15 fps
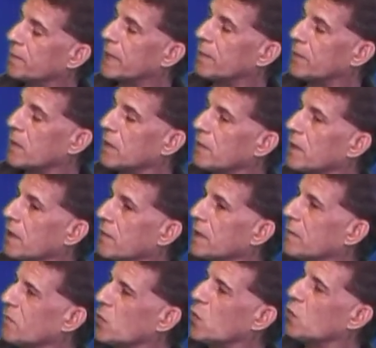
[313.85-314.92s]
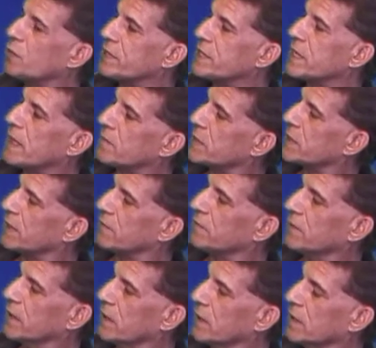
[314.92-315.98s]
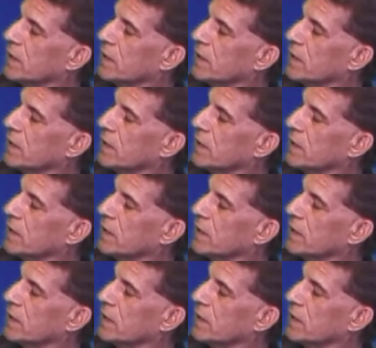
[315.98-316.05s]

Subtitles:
people are, I think, more receptive